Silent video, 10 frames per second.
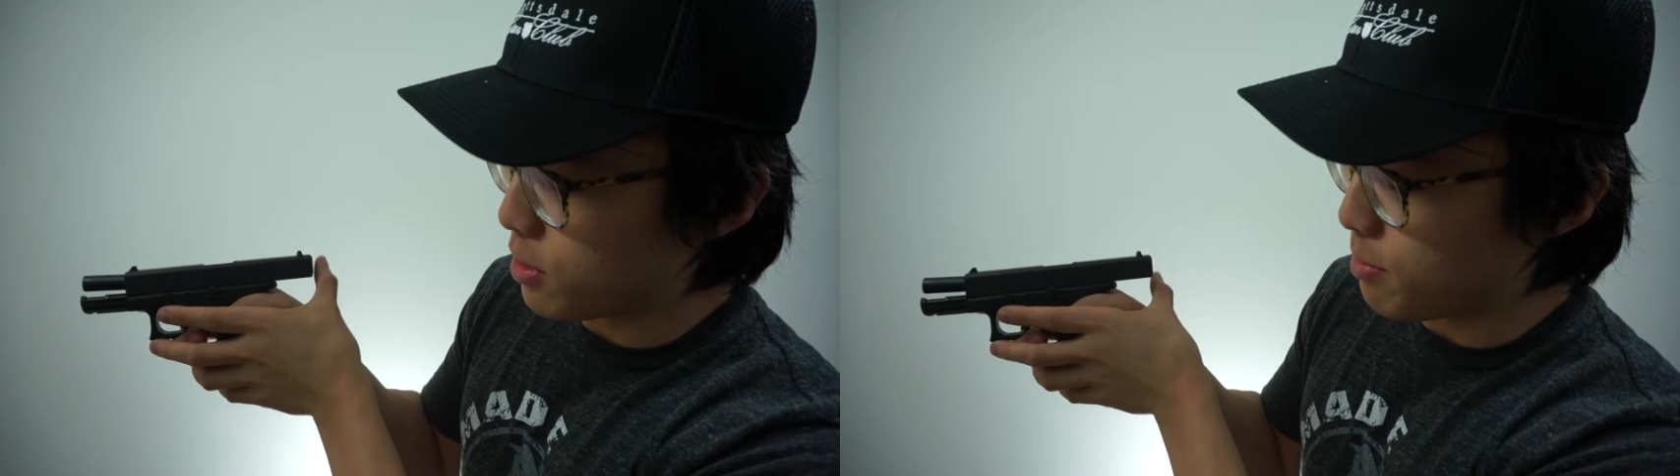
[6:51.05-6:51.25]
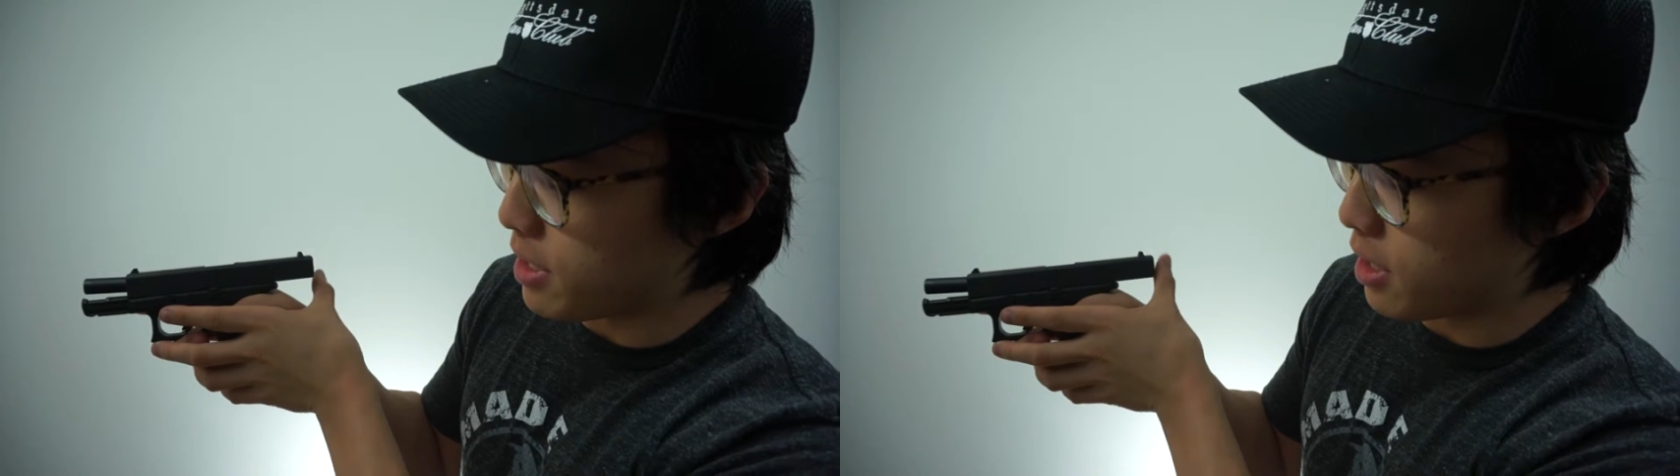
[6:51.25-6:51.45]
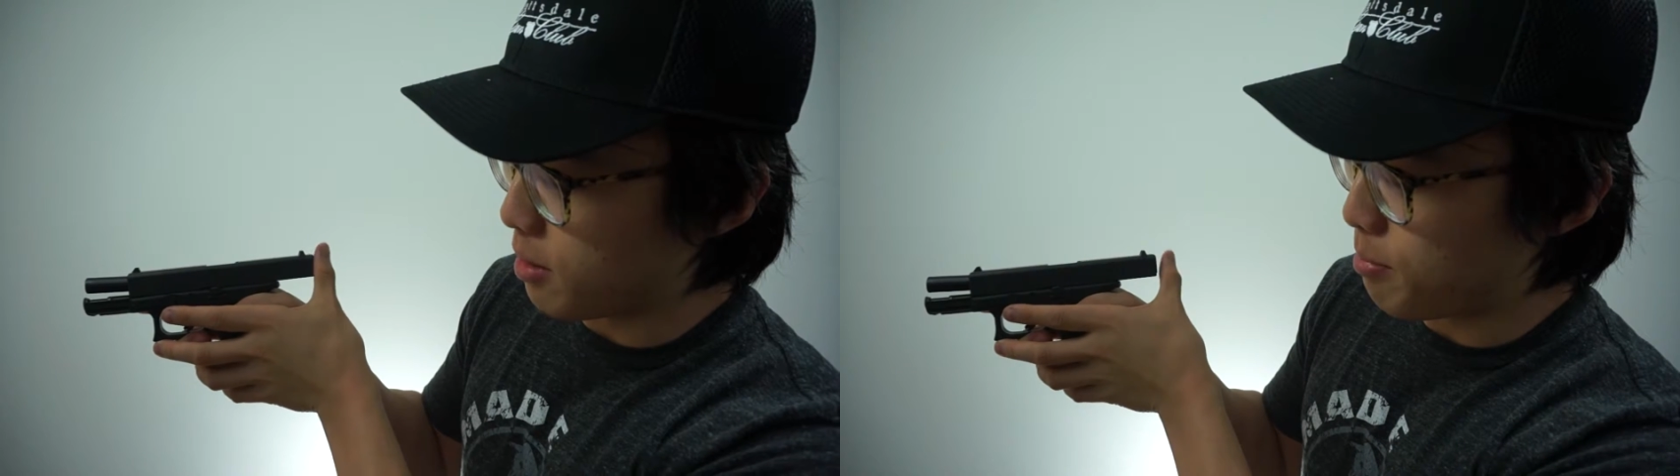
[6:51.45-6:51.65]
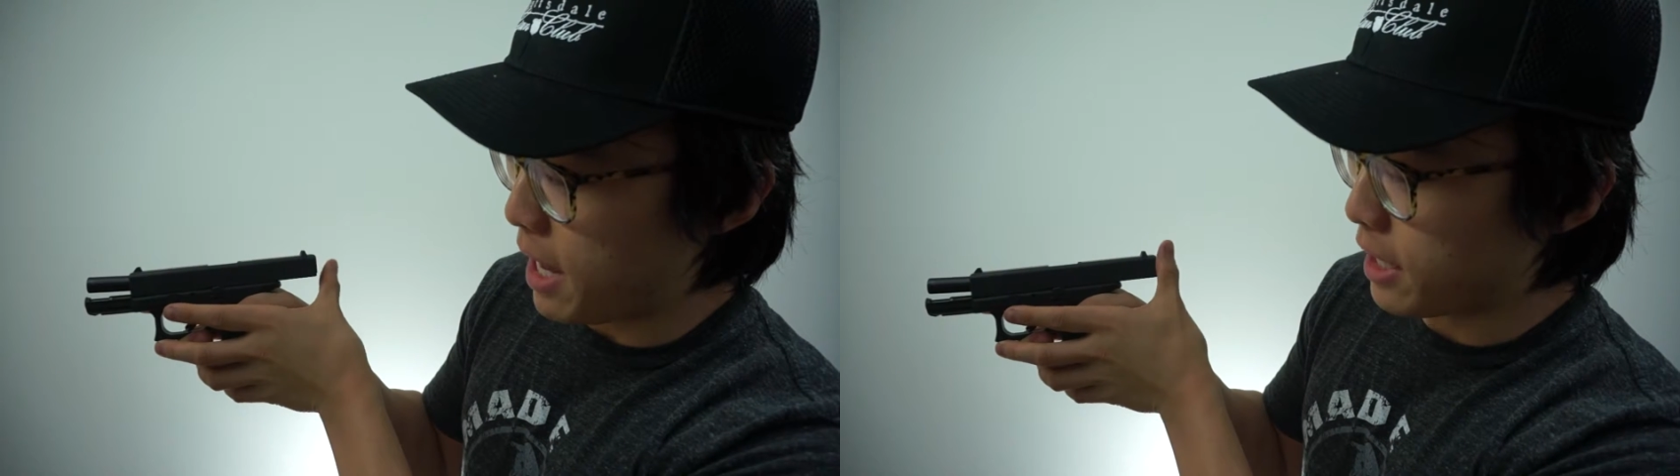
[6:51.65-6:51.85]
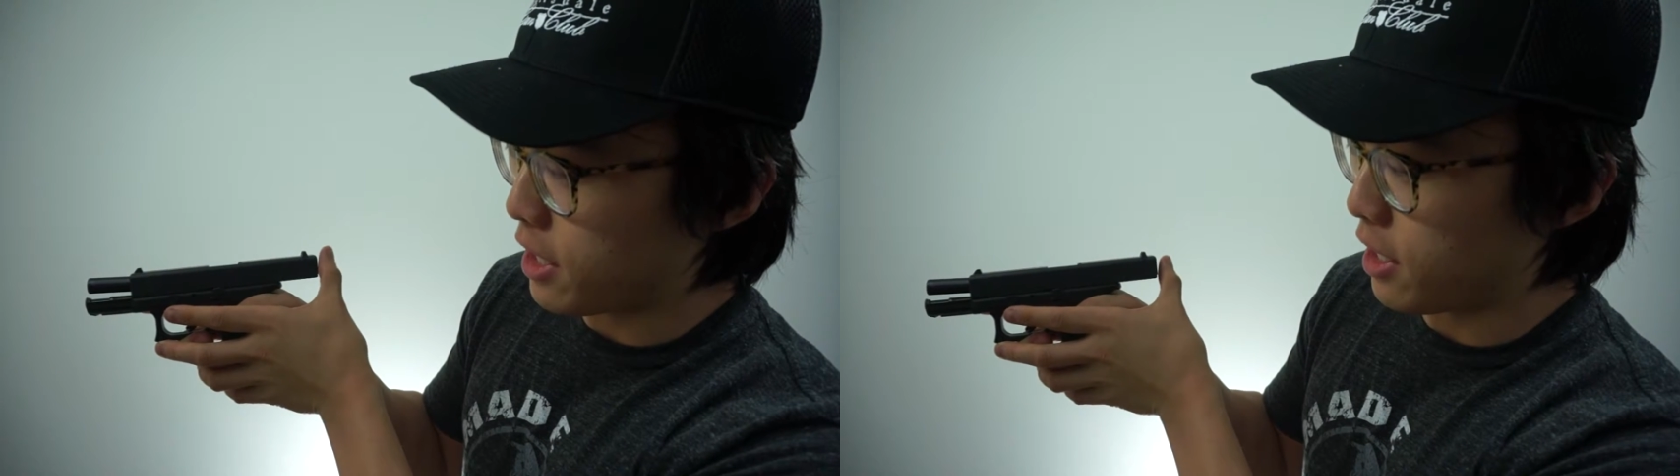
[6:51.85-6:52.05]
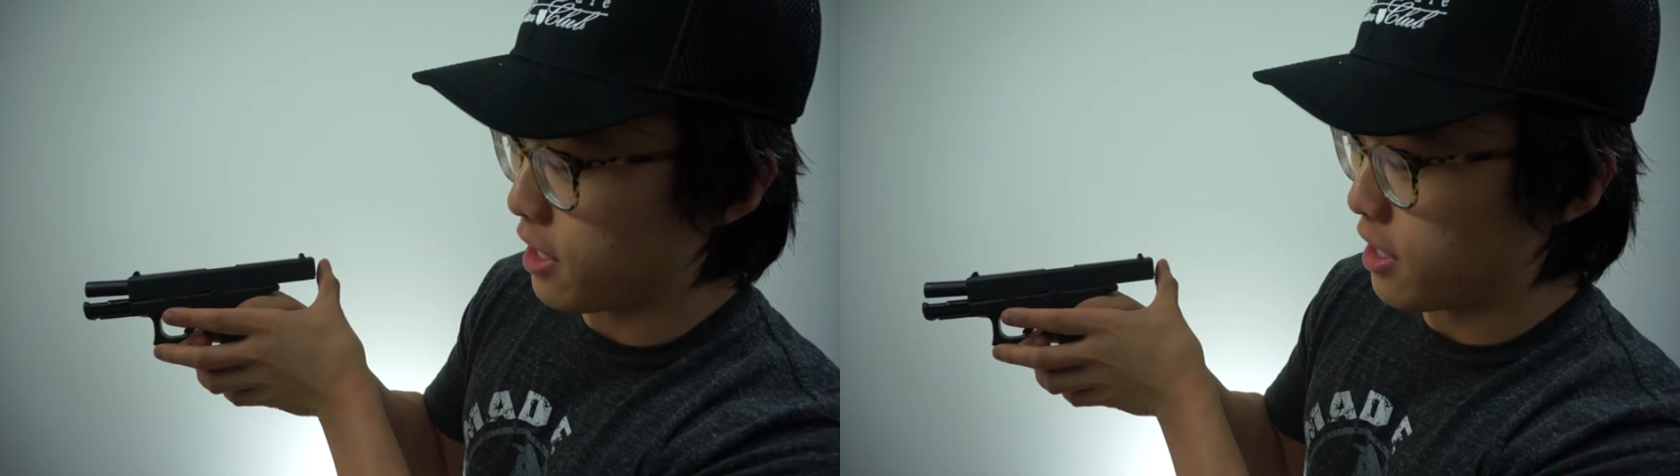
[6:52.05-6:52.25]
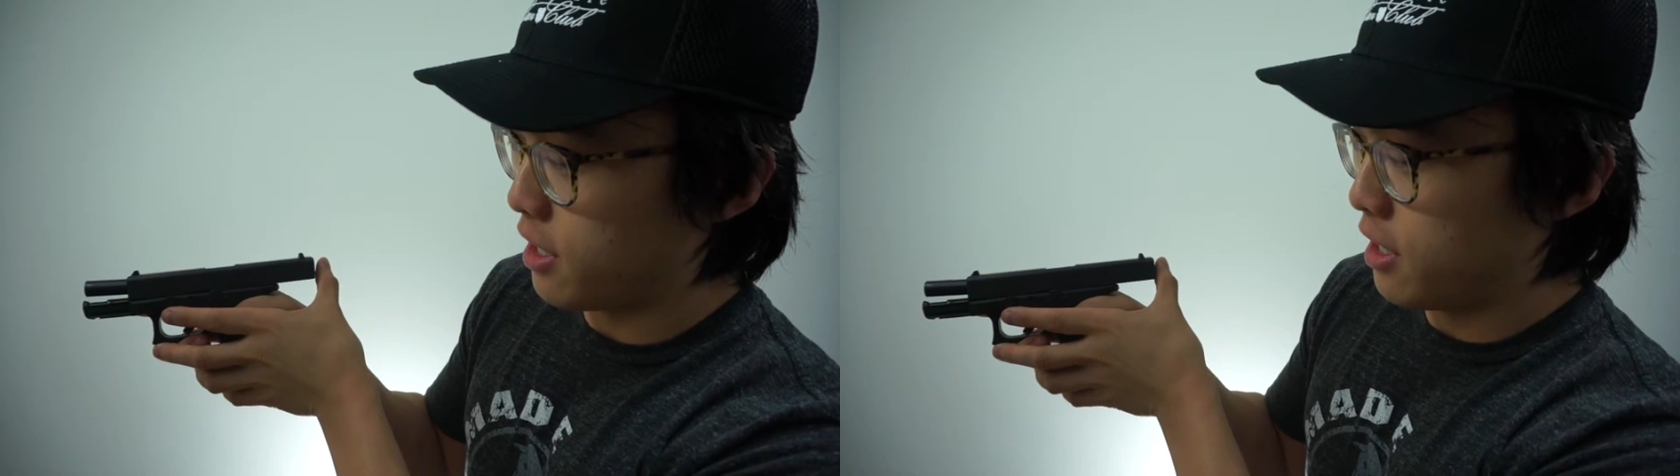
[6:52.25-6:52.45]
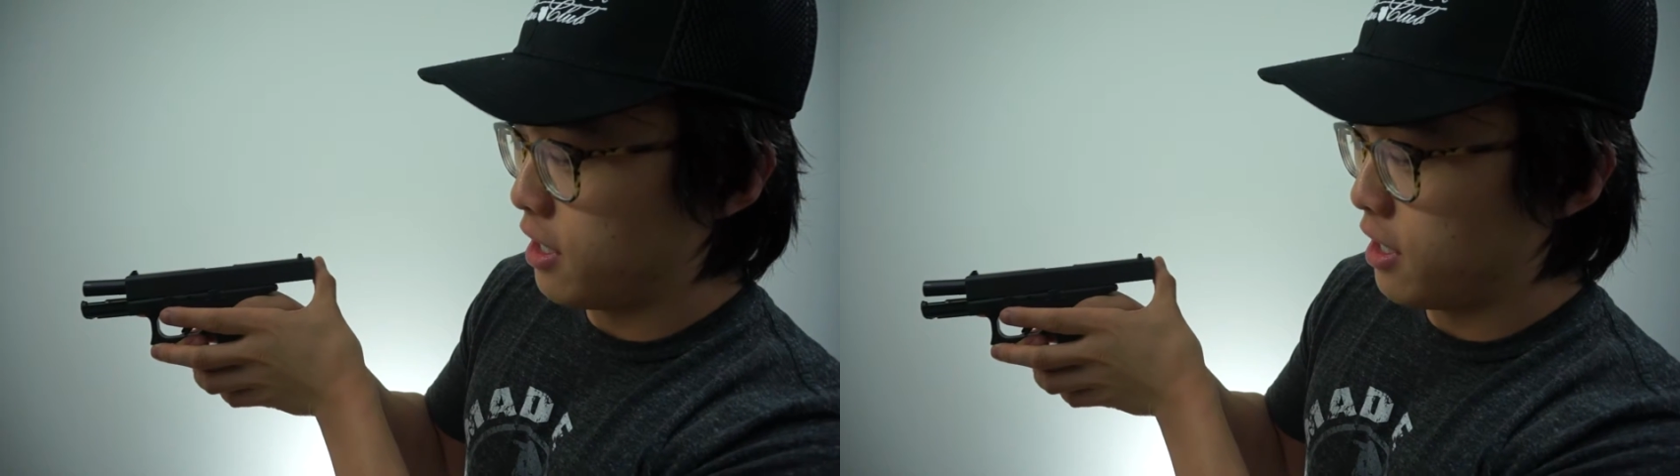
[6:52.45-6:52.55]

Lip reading: to be back here.